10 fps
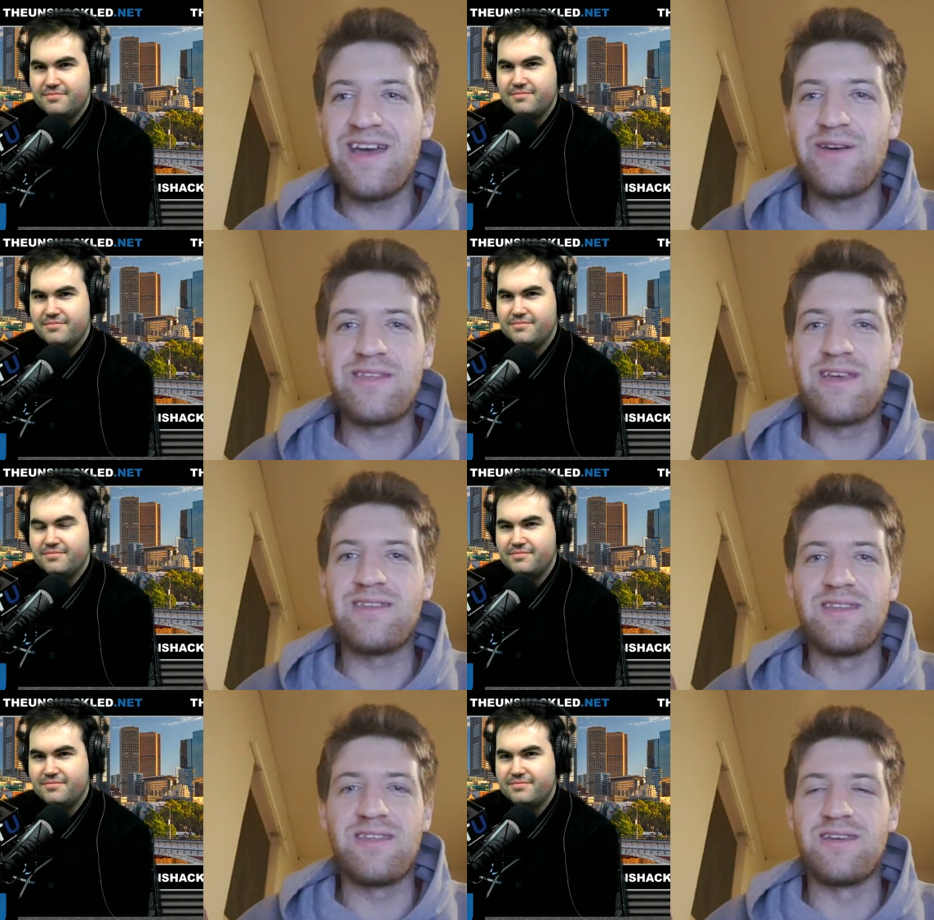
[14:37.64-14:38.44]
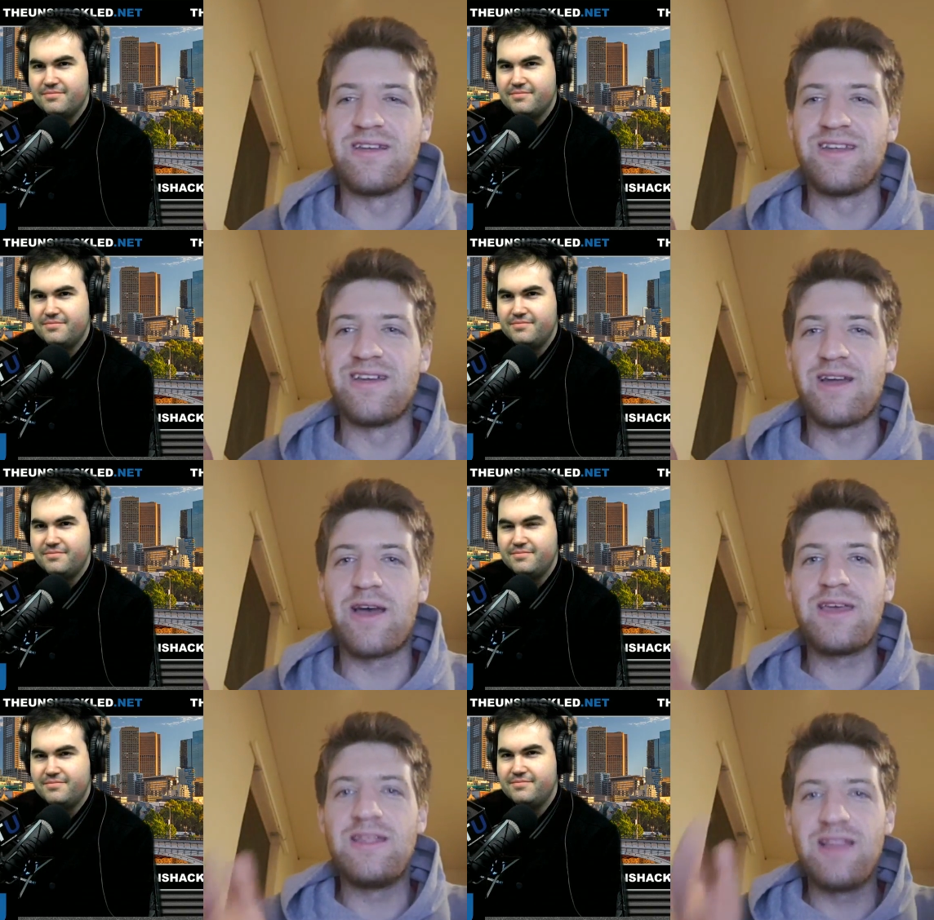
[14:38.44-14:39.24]
Speaker 1: he's anti CNN.
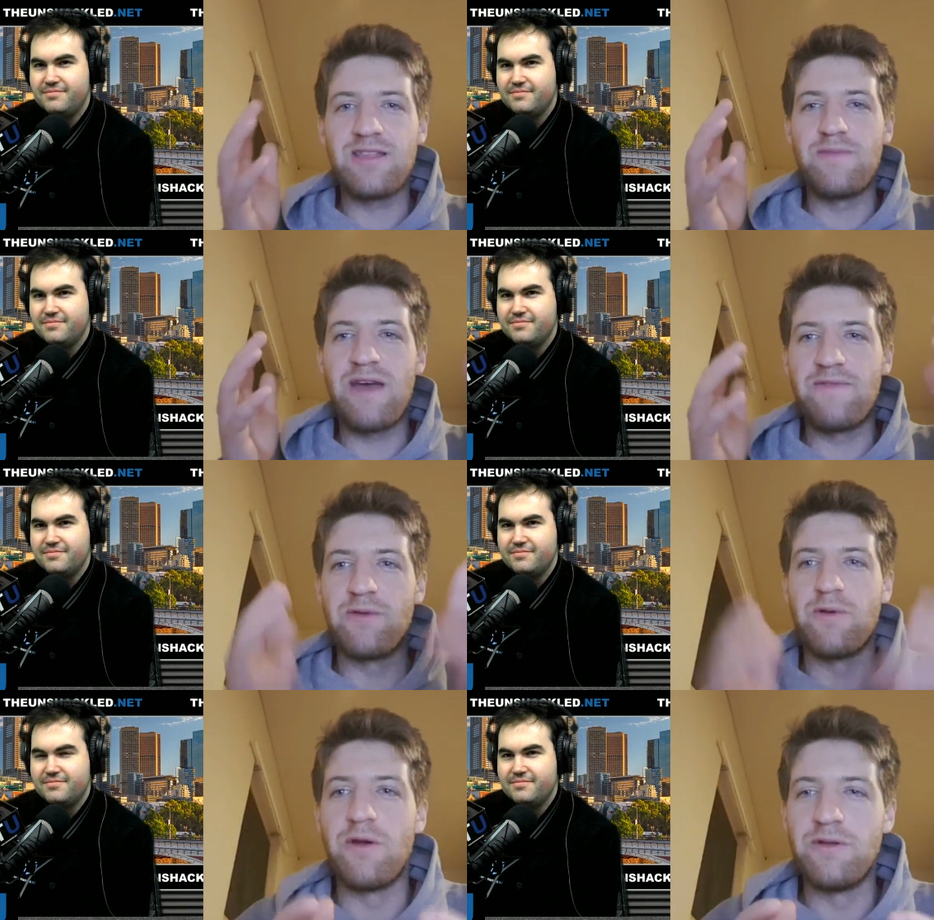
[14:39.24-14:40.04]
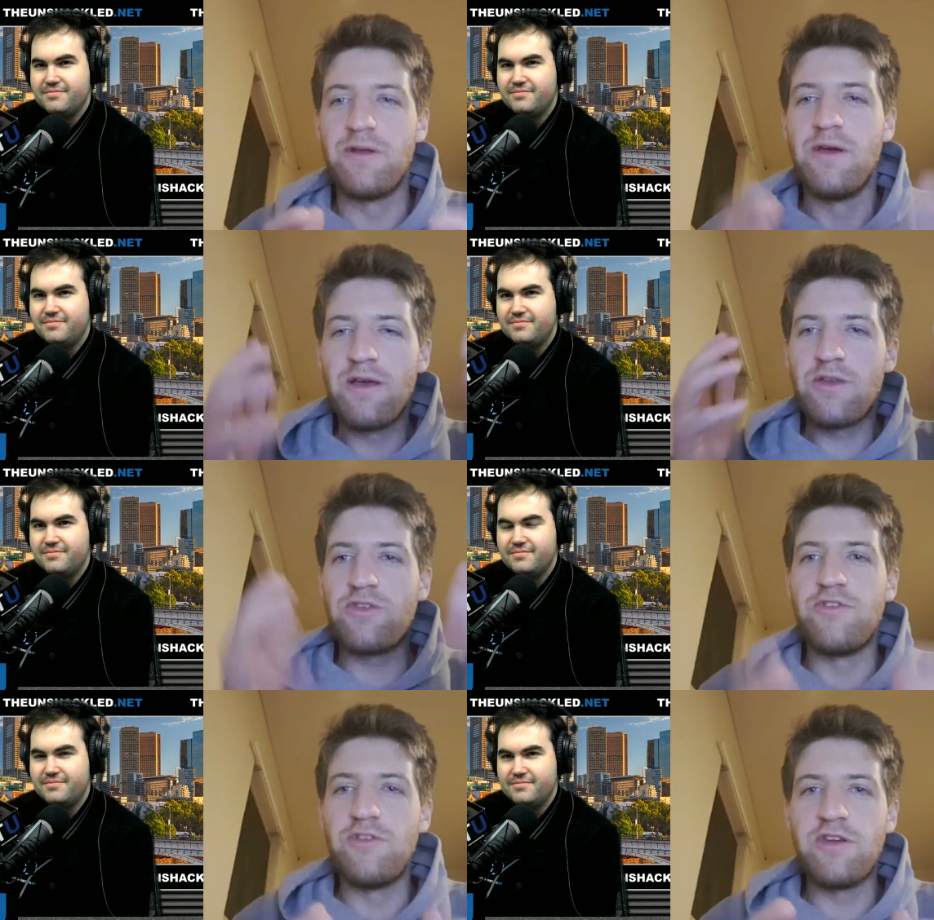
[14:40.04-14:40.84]
he let them have their own
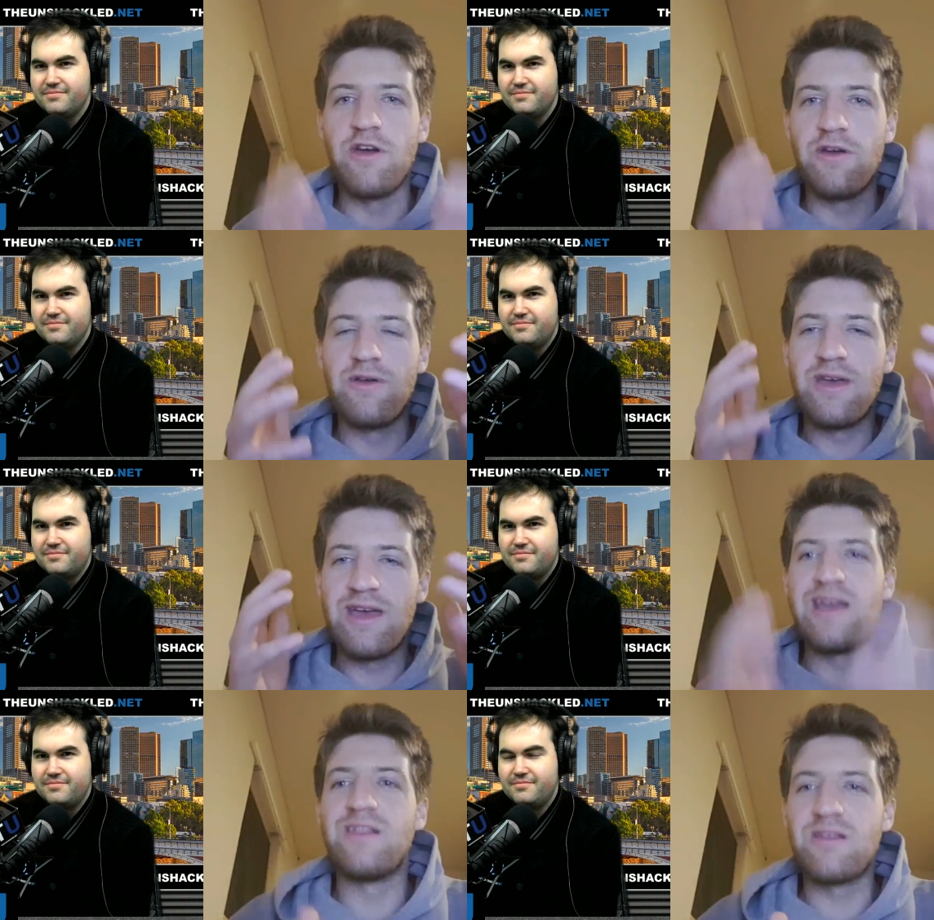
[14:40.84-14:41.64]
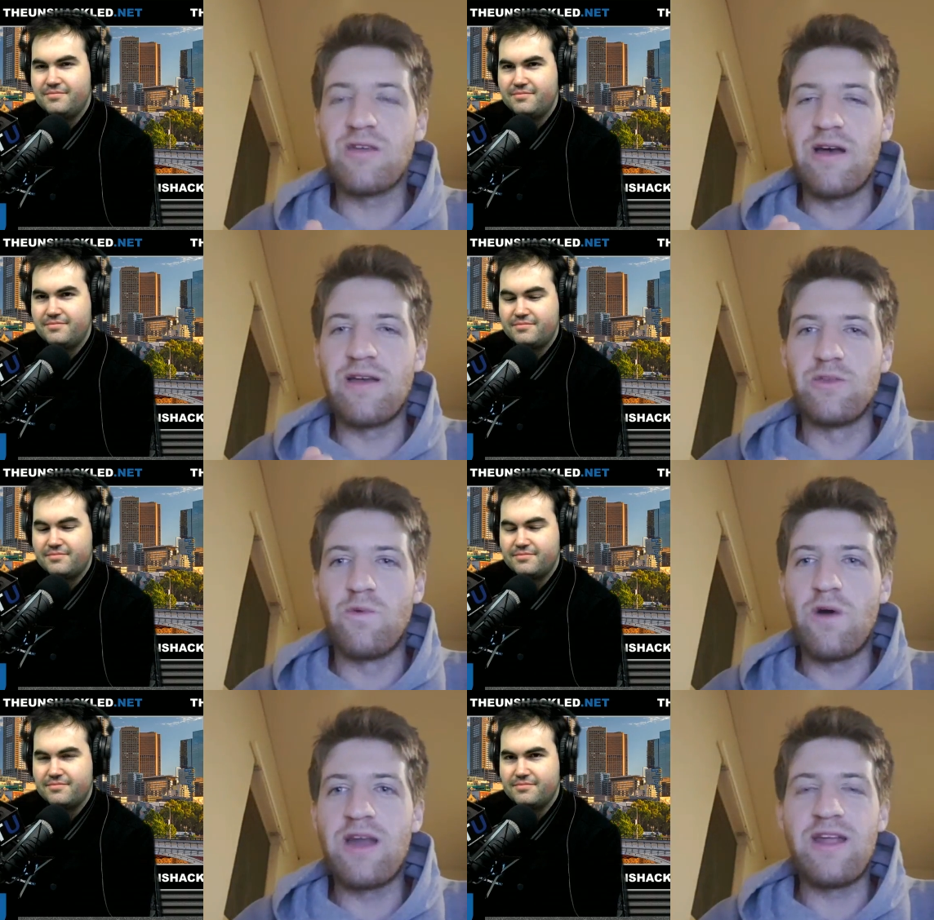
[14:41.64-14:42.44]
studio inside the
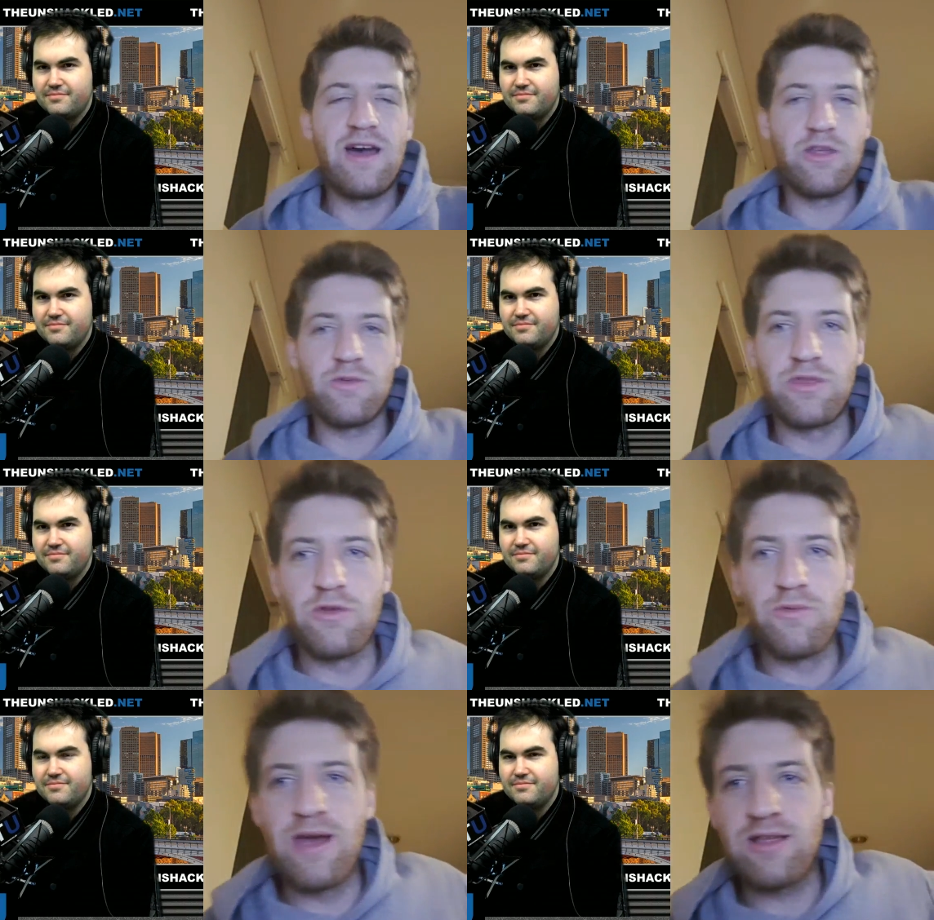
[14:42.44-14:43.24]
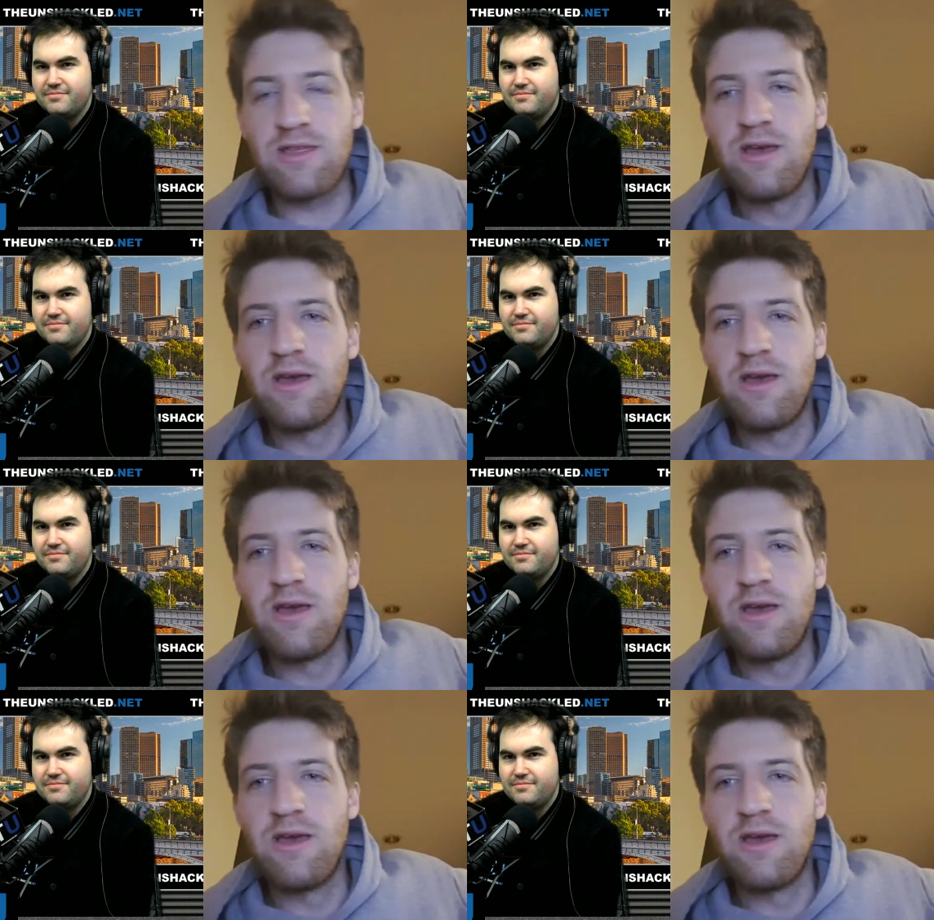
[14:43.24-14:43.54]
White House with direct,